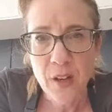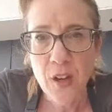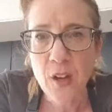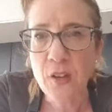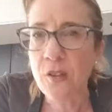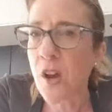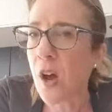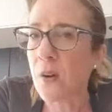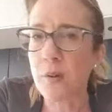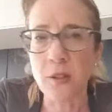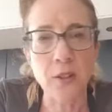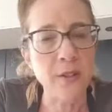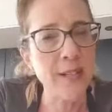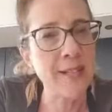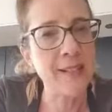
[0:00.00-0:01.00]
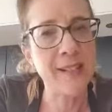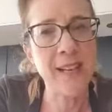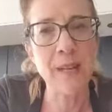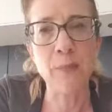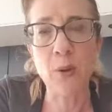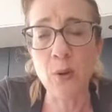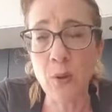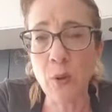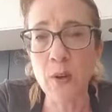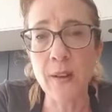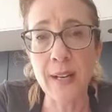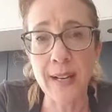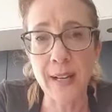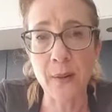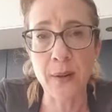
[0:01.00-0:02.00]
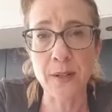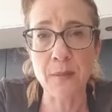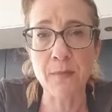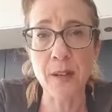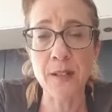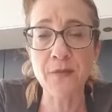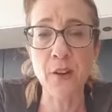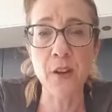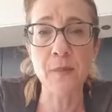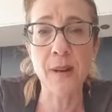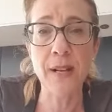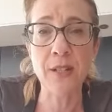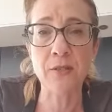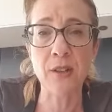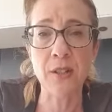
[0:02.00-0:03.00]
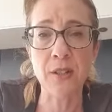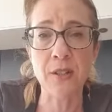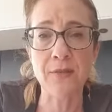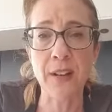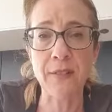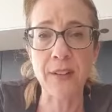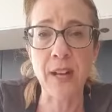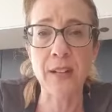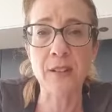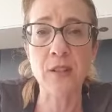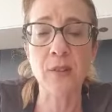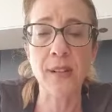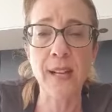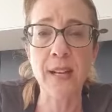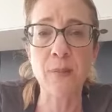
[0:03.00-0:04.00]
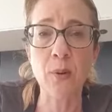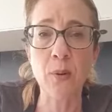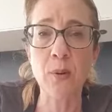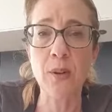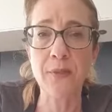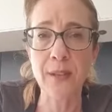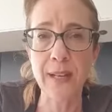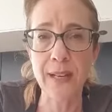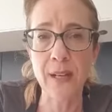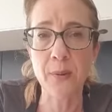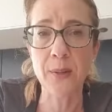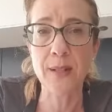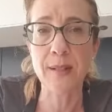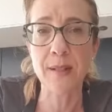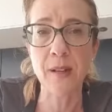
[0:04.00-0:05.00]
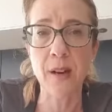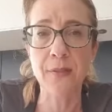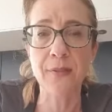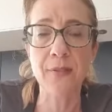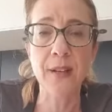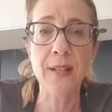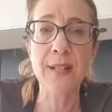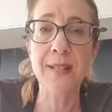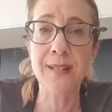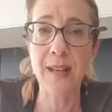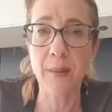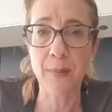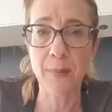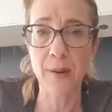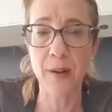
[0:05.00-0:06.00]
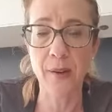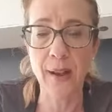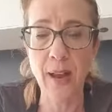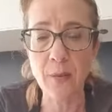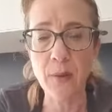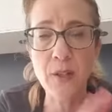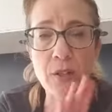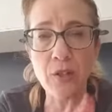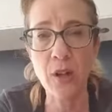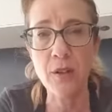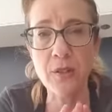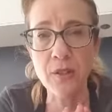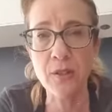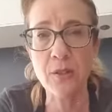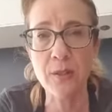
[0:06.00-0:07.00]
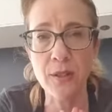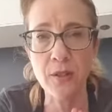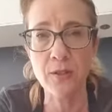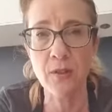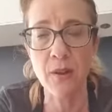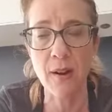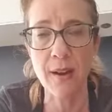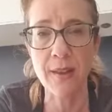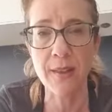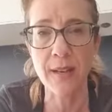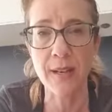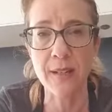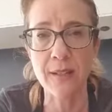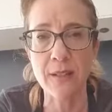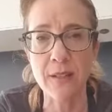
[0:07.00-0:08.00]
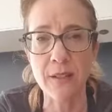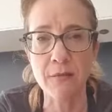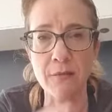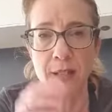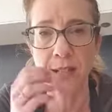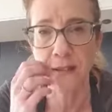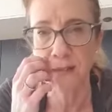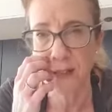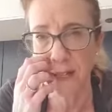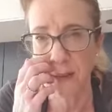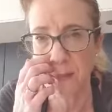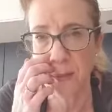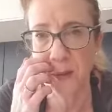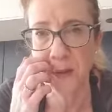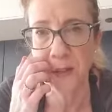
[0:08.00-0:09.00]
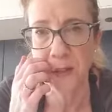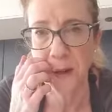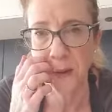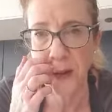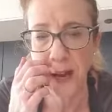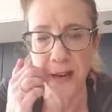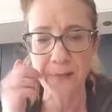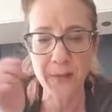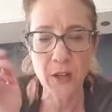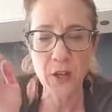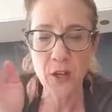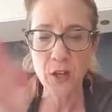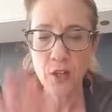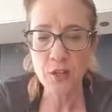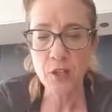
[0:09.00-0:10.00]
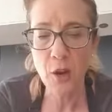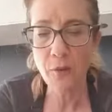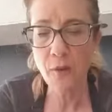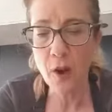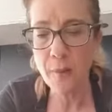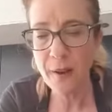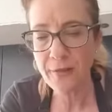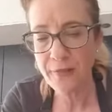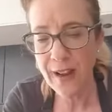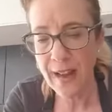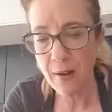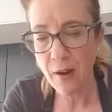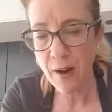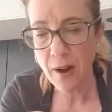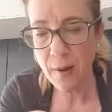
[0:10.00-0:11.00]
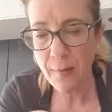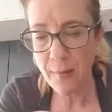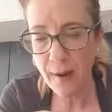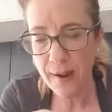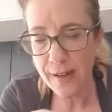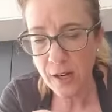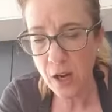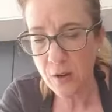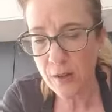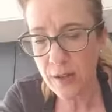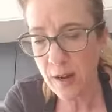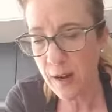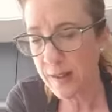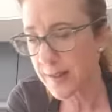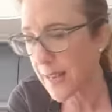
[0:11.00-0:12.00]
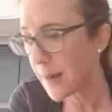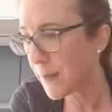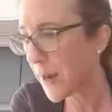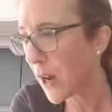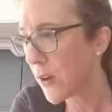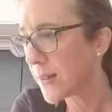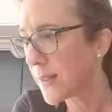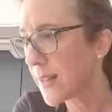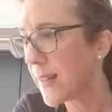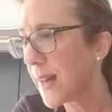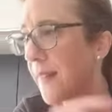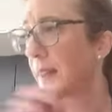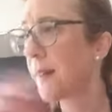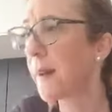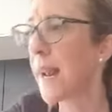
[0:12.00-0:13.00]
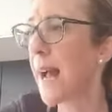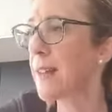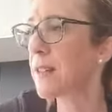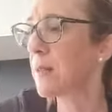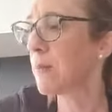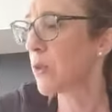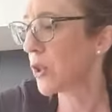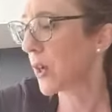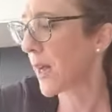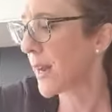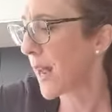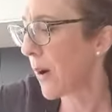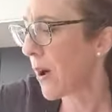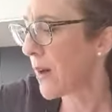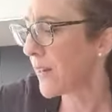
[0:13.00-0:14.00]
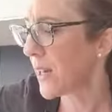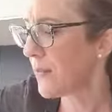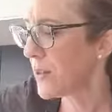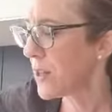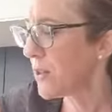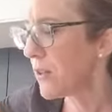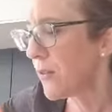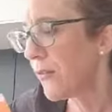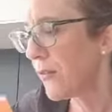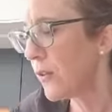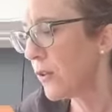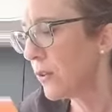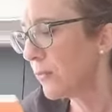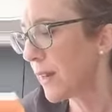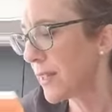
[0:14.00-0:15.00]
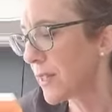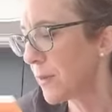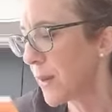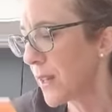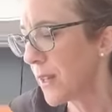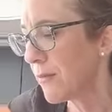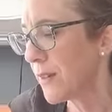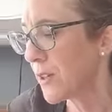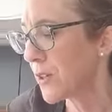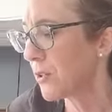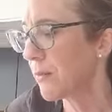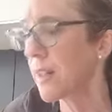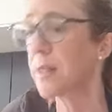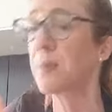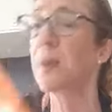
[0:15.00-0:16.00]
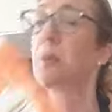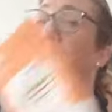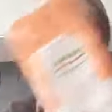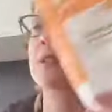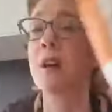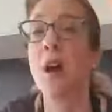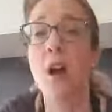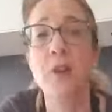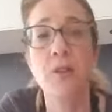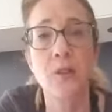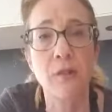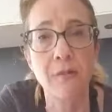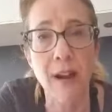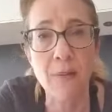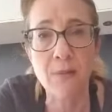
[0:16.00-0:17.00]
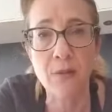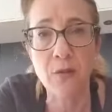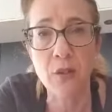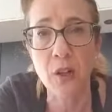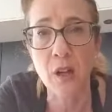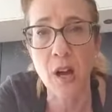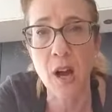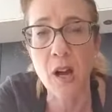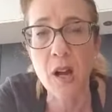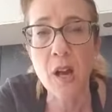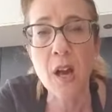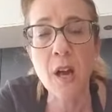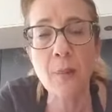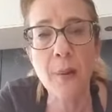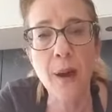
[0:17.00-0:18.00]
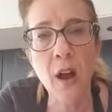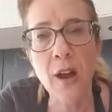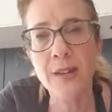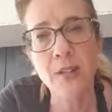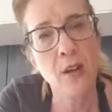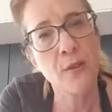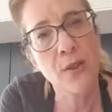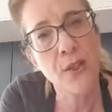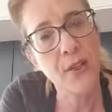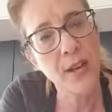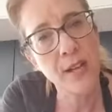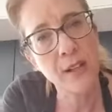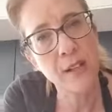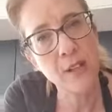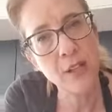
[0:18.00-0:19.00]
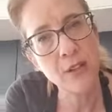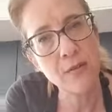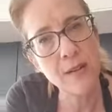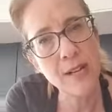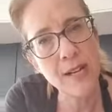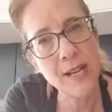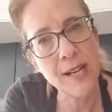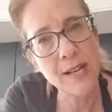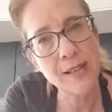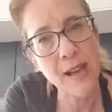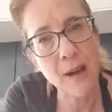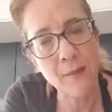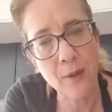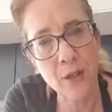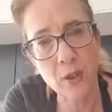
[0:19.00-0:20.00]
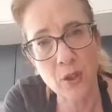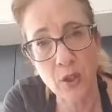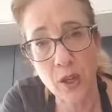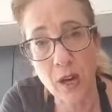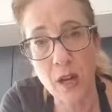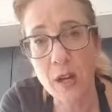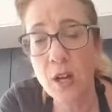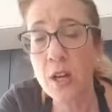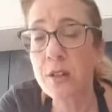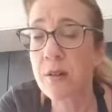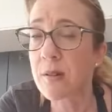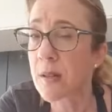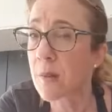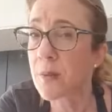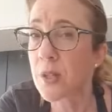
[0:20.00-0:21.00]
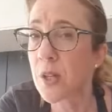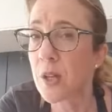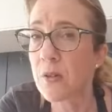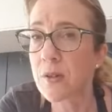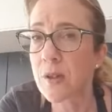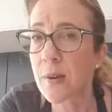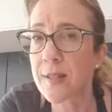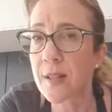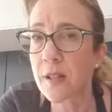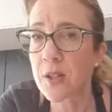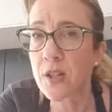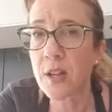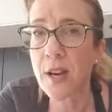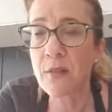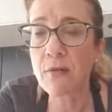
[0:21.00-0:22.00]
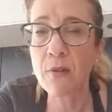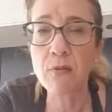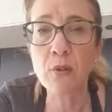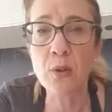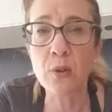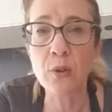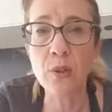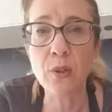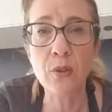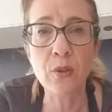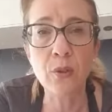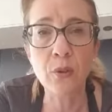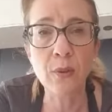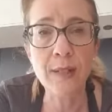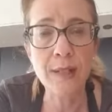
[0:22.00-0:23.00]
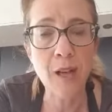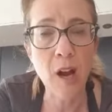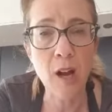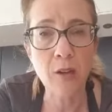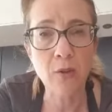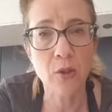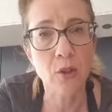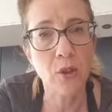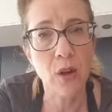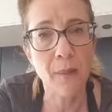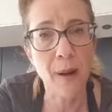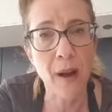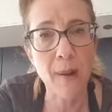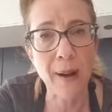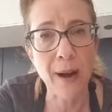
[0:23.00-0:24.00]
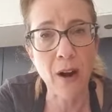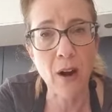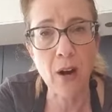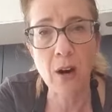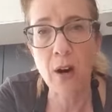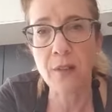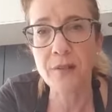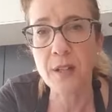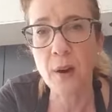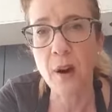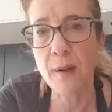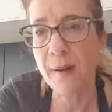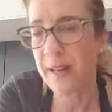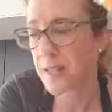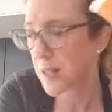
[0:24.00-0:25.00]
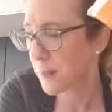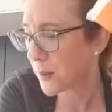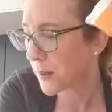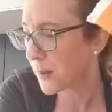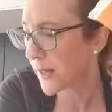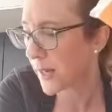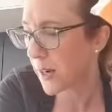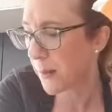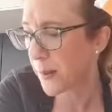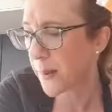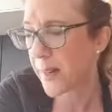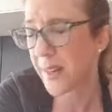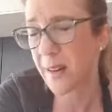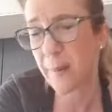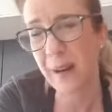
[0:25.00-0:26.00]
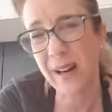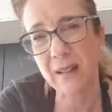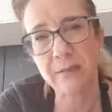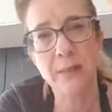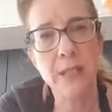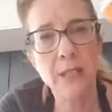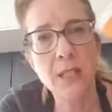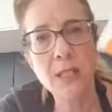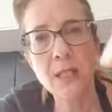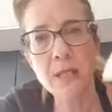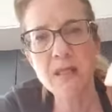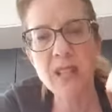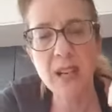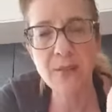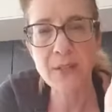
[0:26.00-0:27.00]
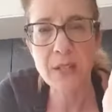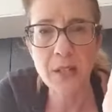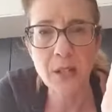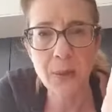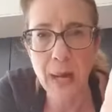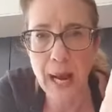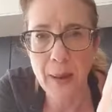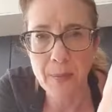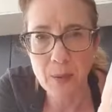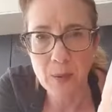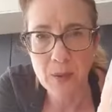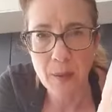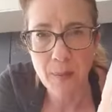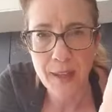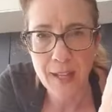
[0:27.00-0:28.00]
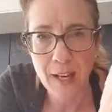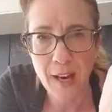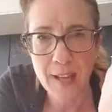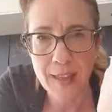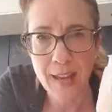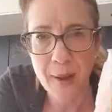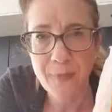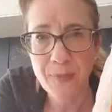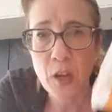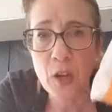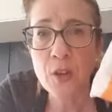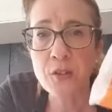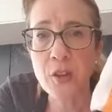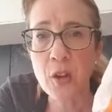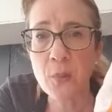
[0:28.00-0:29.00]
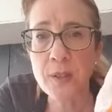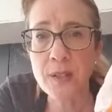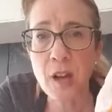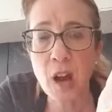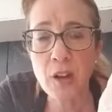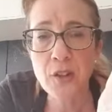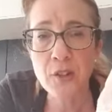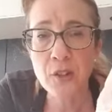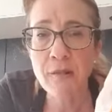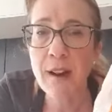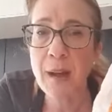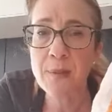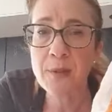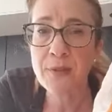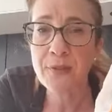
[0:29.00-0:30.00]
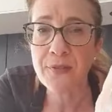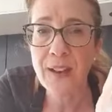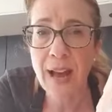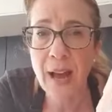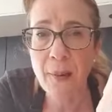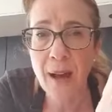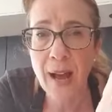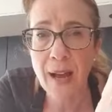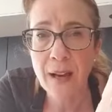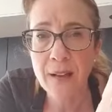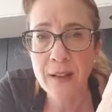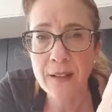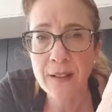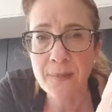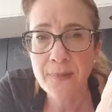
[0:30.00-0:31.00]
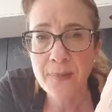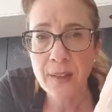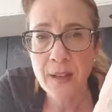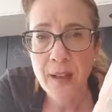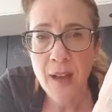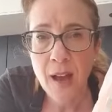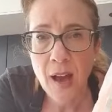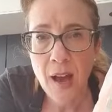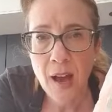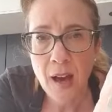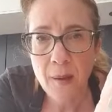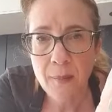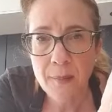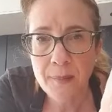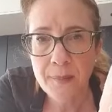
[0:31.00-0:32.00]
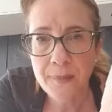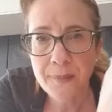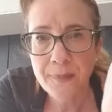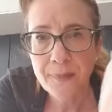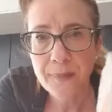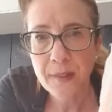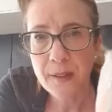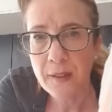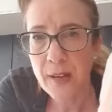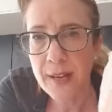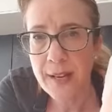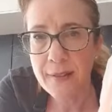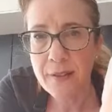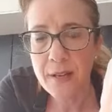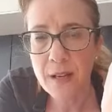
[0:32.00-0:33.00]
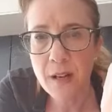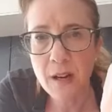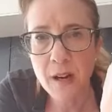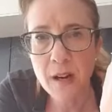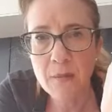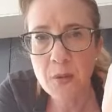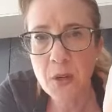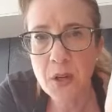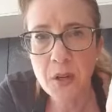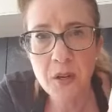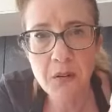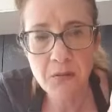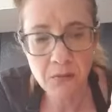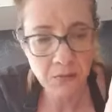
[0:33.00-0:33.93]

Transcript: No, you need to keep all of the liquid. You must follow my instructions, Flavia. So keep all of the liquid stuff separate, okay? We're just doing the dry things. Really, really important, okay? So I've got my flour, my coconut, and my oats in there. And then I'm going to add some sugar. Now, I've given you the full recipe, the original recipe, which is 100 grams of sugar. But I don't think that you need that much sugar. So it's up to you. So as a general rule, you can always cut your sugar by about half. So I'm actually probably going to put in about 70 grams or something like that. So it was 100 grams of flour, Helen. I hear an alarm. No.